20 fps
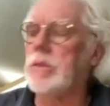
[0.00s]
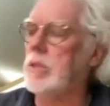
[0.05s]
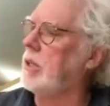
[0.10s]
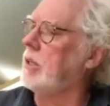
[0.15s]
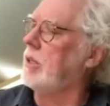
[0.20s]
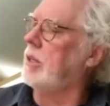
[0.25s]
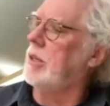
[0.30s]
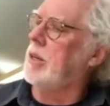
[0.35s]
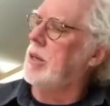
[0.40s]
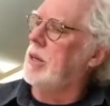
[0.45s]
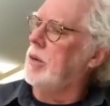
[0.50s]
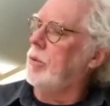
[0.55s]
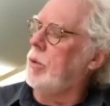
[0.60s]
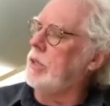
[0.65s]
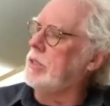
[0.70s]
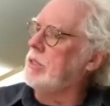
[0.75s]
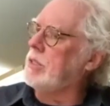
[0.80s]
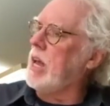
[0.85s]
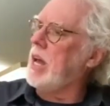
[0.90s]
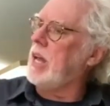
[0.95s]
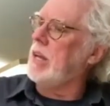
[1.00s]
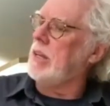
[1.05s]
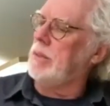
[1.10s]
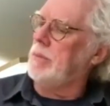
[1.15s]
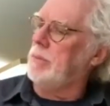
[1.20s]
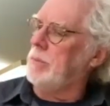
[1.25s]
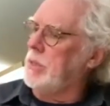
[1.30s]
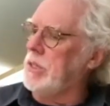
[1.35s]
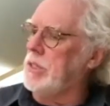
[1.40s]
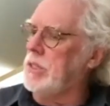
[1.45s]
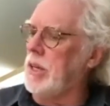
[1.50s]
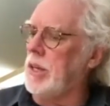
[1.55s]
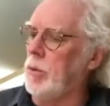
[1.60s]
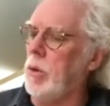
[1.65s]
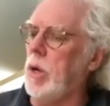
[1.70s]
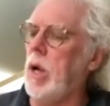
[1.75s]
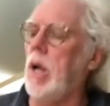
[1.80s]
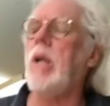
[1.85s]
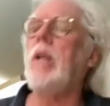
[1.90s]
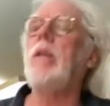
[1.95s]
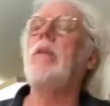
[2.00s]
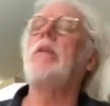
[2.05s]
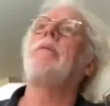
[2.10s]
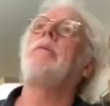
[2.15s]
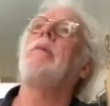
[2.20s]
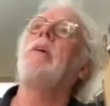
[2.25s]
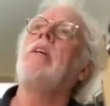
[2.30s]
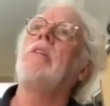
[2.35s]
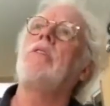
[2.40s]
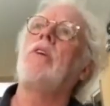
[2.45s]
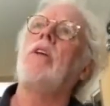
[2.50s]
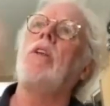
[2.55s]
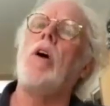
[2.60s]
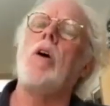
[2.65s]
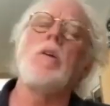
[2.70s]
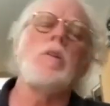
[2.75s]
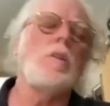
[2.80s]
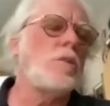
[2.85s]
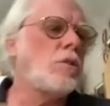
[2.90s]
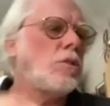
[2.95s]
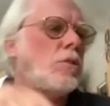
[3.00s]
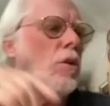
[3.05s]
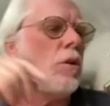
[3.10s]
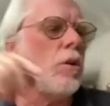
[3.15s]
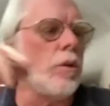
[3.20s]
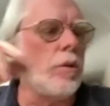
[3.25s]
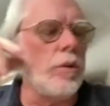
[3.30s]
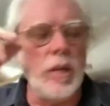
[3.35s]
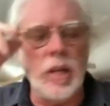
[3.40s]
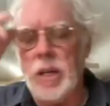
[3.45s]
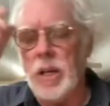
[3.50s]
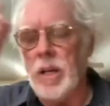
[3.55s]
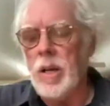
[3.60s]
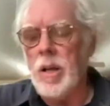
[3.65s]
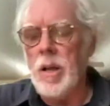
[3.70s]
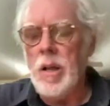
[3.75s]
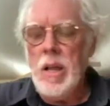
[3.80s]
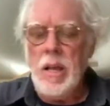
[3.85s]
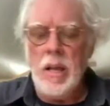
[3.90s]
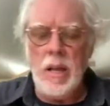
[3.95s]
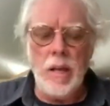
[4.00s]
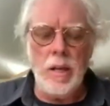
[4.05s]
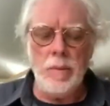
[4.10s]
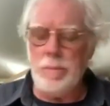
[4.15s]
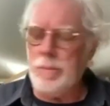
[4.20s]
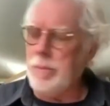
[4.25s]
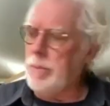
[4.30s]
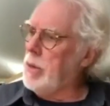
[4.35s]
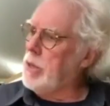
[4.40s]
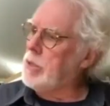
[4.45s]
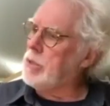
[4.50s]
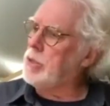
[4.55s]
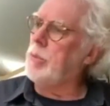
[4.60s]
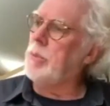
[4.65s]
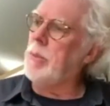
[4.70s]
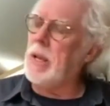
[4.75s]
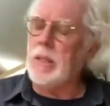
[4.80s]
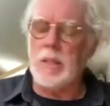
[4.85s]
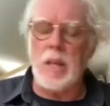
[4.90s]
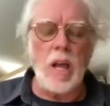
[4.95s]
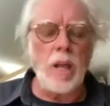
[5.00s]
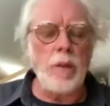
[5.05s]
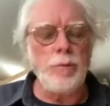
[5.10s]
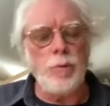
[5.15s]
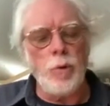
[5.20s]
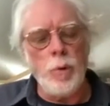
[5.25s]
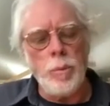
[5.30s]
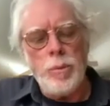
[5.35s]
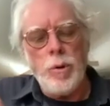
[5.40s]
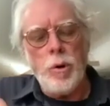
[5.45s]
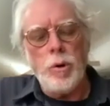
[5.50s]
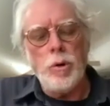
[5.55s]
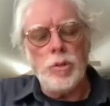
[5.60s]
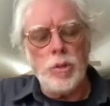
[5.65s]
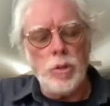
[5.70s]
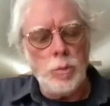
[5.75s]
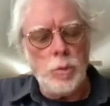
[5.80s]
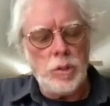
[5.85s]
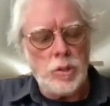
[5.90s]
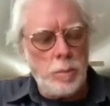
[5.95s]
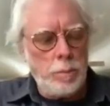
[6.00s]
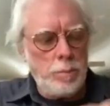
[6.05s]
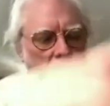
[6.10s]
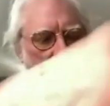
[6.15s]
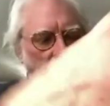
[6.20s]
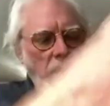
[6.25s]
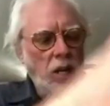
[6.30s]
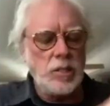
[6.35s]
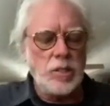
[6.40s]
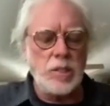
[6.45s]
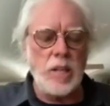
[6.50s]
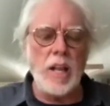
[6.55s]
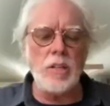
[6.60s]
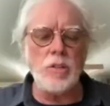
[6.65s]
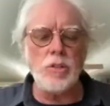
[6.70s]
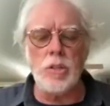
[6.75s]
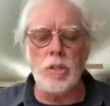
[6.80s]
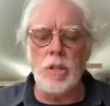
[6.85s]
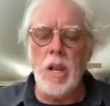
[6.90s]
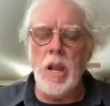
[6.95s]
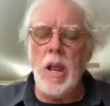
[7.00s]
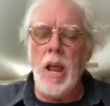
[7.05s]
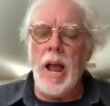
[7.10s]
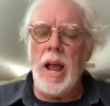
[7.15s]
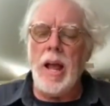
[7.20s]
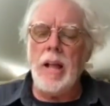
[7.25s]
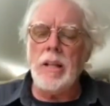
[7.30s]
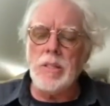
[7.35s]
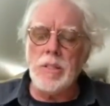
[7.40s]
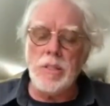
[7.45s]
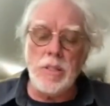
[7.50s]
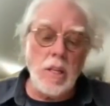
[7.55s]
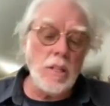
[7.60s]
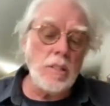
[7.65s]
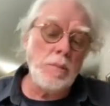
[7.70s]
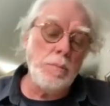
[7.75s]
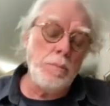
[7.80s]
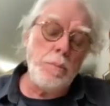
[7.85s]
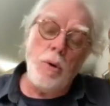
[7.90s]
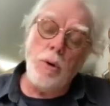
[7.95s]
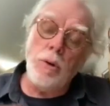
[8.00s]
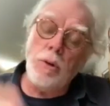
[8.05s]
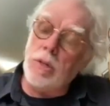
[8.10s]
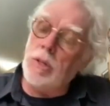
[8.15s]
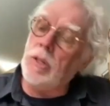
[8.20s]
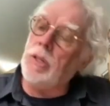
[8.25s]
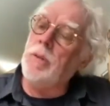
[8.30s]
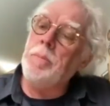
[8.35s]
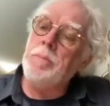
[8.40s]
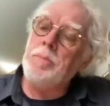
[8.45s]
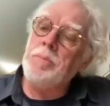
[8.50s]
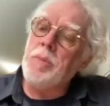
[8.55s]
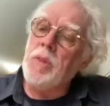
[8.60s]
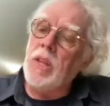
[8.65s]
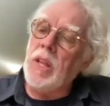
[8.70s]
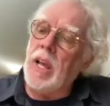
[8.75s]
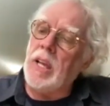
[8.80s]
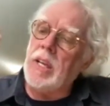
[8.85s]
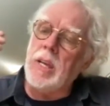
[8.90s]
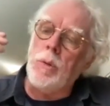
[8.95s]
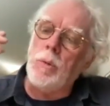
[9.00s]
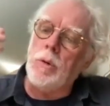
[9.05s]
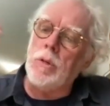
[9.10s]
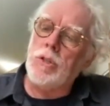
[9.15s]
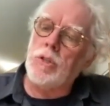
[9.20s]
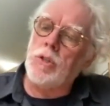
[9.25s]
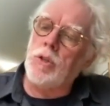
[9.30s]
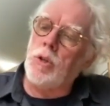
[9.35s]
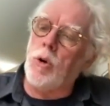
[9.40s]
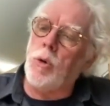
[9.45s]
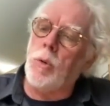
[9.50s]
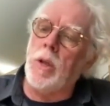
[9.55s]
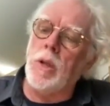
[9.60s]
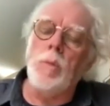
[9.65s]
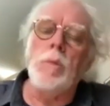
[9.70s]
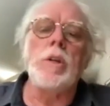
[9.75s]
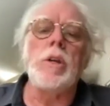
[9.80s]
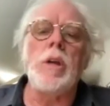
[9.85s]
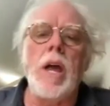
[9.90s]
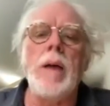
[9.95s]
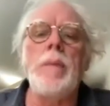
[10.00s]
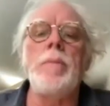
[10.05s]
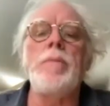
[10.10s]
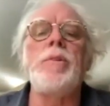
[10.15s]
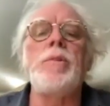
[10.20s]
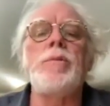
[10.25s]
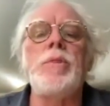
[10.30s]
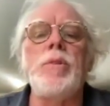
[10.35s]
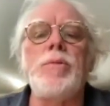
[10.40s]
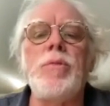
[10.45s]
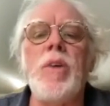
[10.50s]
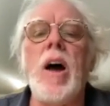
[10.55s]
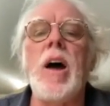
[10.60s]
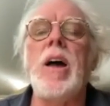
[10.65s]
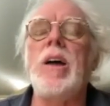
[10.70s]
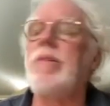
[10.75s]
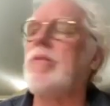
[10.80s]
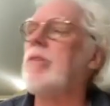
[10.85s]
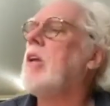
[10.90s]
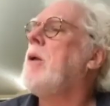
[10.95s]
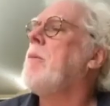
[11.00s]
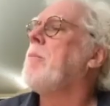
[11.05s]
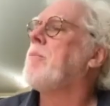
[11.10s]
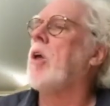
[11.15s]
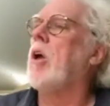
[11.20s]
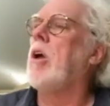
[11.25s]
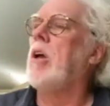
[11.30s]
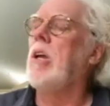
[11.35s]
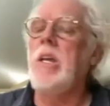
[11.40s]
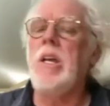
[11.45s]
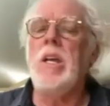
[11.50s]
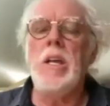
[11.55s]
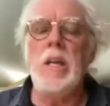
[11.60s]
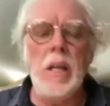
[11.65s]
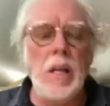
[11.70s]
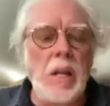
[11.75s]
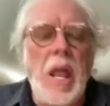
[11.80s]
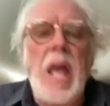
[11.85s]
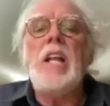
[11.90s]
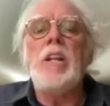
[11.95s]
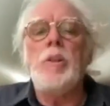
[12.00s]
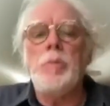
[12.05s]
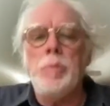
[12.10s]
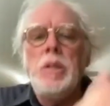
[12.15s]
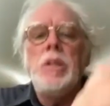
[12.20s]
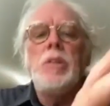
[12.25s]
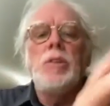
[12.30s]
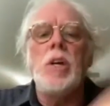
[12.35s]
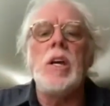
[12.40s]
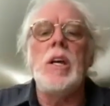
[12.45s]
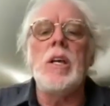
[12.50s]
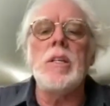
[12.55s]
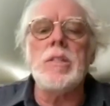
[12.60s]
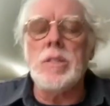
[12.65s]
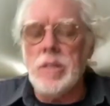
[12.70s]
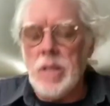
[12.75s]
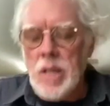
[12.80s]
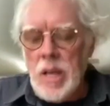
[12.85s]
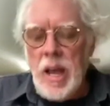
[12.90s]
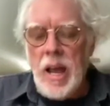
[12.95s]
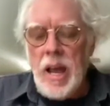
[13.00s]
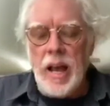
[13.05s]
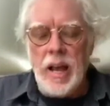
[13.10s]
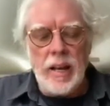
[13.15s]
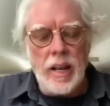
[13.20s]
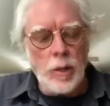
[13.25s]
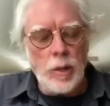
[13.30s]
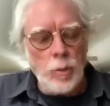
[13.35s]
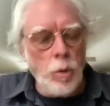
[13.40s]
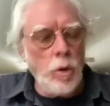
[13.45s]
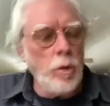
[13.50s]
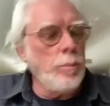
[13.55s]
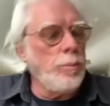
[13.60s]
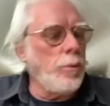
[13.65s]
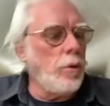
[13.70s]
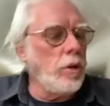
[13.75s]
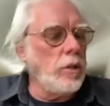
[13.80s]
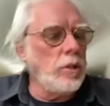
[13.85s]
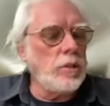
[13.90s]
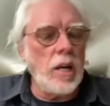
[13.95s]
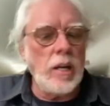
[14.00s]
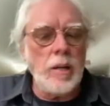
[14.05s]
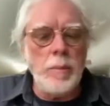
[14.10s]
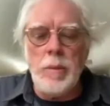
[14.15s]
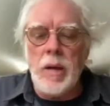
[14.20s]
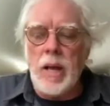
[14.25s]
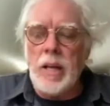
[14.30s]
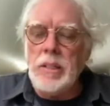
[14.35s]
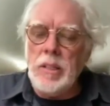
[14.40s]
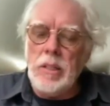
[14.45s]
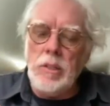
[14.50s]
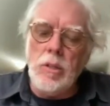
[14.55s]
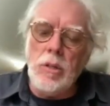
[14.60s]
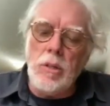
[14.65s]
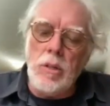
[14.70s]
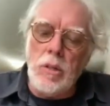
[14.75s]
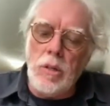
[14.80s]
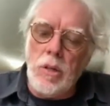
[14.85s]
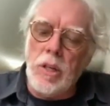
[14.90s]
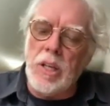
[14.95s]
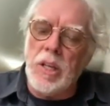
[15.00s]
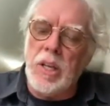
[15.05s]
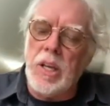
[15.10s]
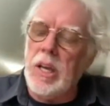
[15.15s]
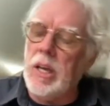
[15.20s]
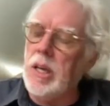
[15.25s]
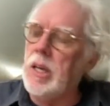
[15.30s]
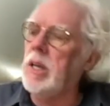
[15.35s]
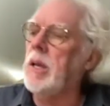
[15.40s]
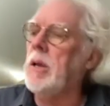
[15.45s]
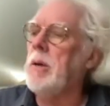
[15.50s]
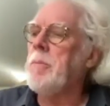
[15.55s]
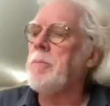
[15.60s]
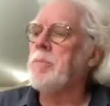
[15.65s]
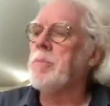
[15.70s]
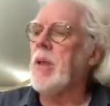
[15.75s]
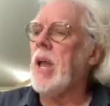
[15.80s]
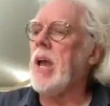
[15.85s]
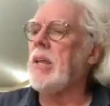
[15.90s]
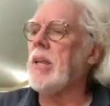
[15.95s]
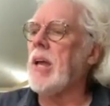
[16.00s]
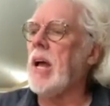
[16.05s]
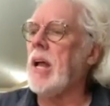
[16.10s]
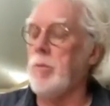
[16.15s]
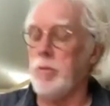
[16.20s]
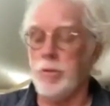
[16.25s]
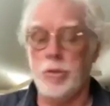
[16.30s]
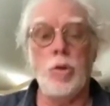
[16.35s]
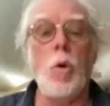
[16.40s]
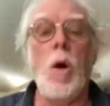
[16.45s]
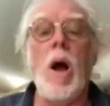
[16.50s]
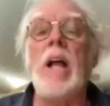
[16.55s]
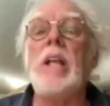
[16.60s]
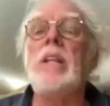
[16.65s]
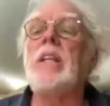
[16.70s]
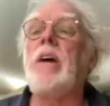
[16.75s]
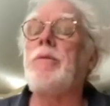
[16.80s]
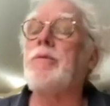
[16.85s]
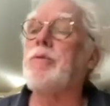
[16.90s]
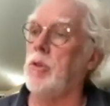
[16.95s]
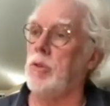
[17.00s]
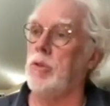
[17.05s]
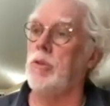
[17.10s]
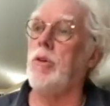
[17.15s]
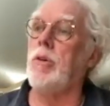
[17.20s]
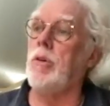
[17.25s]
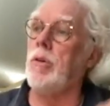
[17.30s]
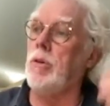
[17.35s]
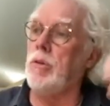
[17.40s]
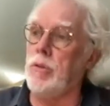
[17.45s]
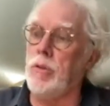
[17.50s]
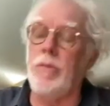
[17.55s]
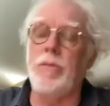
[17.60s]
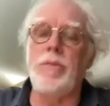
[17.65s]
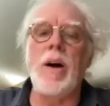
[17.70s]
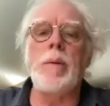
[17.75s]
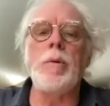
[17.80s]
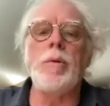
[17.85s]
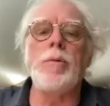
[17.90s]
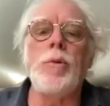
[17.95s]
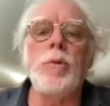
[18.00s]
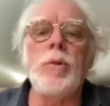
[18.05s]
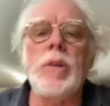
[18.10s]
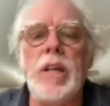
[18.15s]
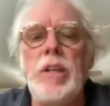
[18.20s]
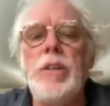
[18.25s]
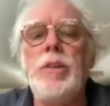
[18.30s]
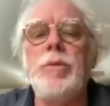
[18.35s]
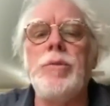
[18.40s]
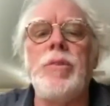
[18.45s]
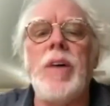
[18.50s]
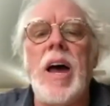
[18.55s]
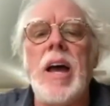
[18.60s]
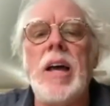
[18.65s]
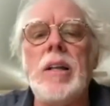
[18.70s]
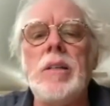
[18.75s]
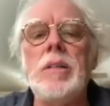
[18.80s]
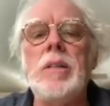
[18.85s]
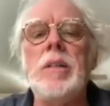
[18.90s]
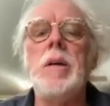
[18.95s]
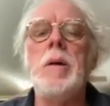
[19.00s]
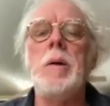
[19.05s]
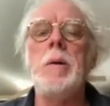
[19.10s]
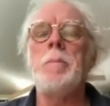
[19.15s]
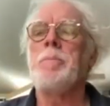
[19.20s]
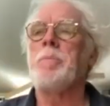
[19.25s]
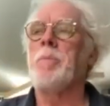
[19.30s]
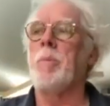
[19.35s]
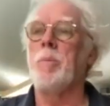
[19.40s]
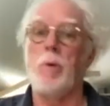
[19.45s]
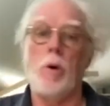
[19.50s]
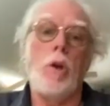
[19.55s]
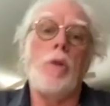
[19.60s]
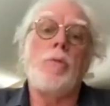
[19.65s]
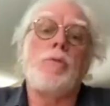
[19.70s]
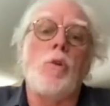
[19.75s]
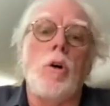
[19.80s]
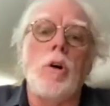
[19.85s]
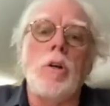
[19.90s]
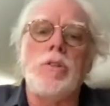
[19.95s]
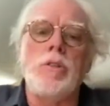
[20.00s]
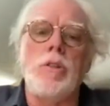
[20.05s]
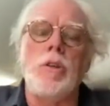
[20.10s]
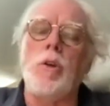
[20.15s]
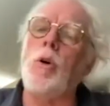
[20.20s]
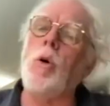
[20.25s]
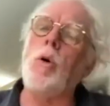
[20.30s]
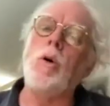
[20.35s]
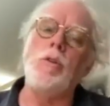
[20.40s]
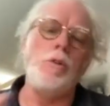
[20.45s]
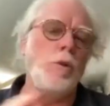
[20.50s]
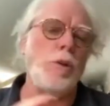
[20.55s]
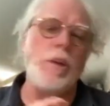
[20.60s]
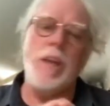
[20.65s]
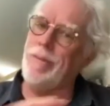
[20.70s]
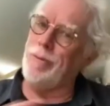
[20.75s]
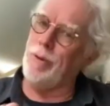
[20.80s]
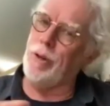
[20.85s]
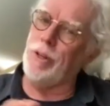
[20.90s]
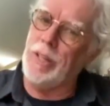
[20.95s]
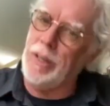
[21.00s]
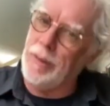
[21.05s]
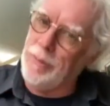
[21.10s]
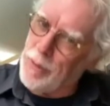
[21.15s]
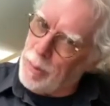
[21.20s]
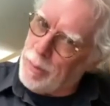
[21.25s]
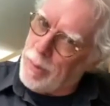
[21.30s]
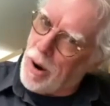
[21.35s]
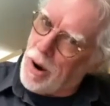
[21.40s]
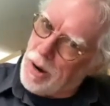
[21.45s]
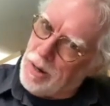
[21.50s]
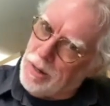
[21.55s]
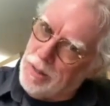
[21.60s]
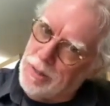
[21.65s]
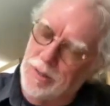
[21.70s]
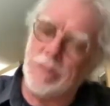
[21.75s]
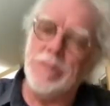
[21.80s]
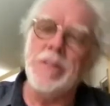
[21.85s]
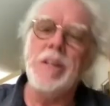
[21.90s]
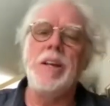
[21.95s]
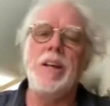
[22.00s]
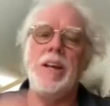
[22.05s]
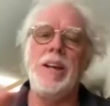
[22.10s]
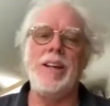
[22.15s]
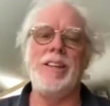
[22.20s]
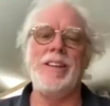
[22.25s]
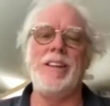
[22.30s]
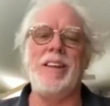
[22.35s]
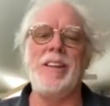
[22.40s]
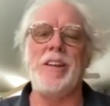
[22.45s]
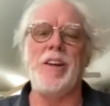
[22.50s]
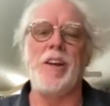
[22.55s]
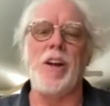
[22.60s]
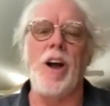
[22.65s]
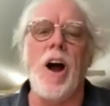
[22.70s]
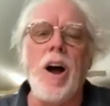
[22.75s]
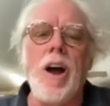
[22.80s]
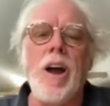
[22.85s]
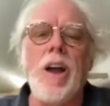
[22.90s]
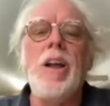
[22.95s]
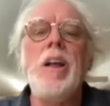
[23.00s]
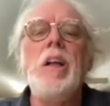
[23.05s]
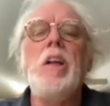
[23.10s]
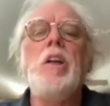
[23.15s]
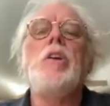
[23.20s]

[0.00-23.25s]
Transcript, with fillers: I said, What's that? He said, Well, it's a long story. Uh, uh, Musser made that for Burton with a big extension. And since Burton, like he was touring with the M55, uh, he, he lent me this. And at one point, I, I did a, a gig and I so I left the the vibraphone in the van, but of course you don't you never leave the bar in, in, car.